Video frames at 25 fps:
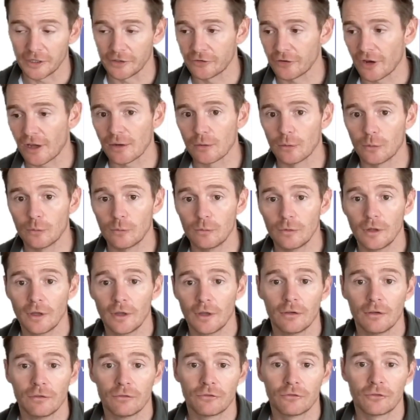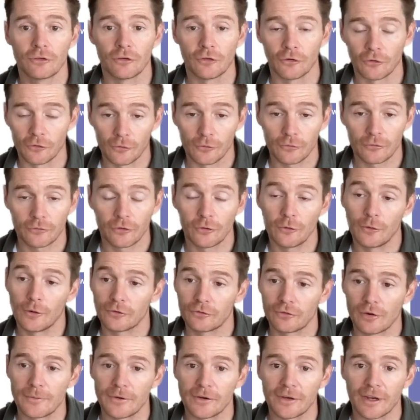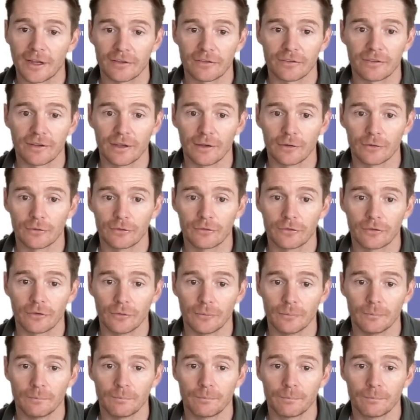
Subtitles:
channel, to attribute that sales to.